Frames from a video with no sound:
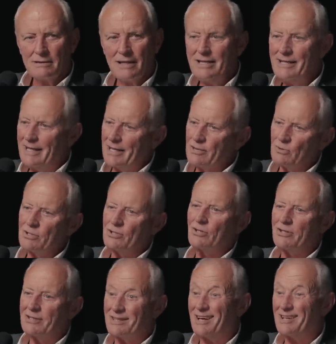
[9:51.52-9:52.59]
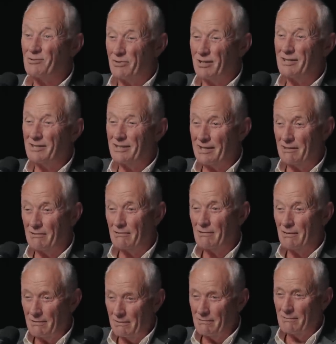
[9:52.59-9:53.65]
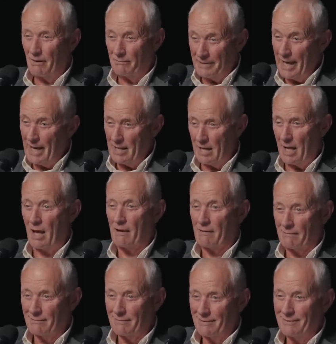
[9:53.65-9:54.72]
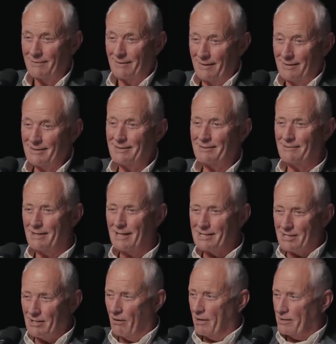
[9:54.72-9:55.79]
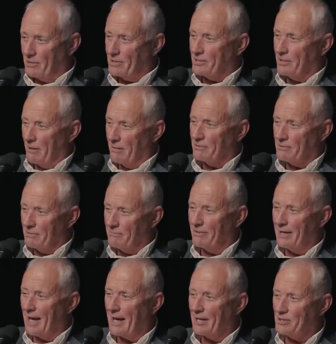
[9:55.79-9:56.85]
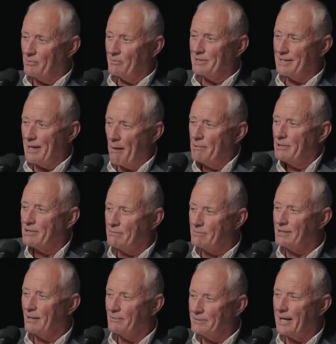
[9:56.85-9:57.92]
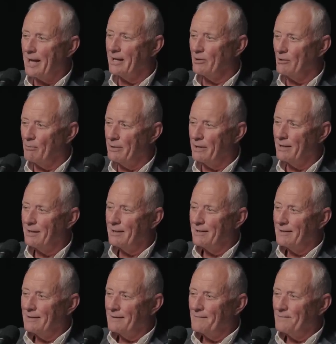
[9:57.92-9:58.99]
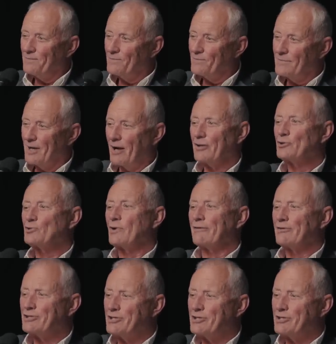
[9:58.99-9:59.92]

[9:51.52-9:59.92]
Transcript: Then you get to a certain stage where you think, I'm getting there. inside you start to relax, your metabolism slows down a little bit. Now, I used to have a